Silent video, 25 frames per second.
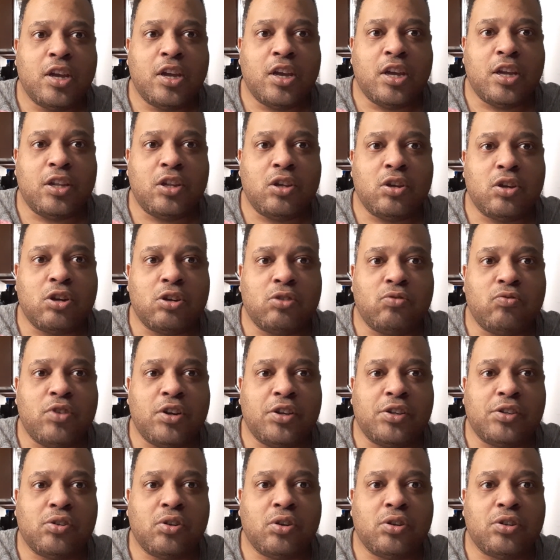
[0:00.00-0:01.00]
And you can
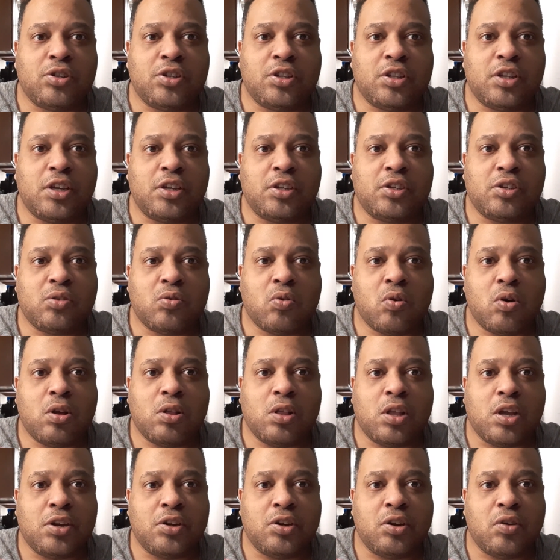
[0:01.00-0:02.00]
research this all
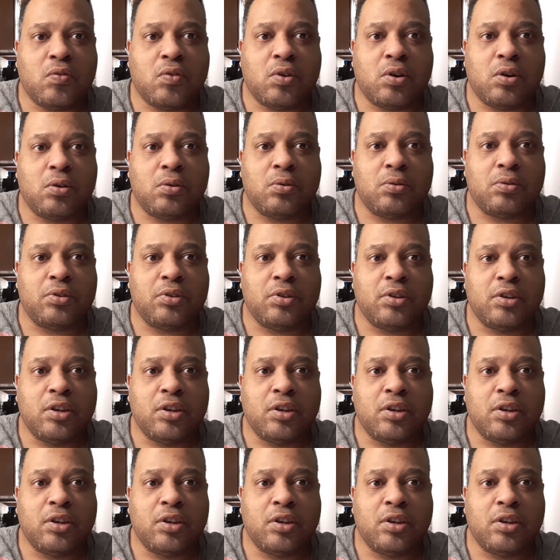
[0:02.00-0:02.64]
on your own.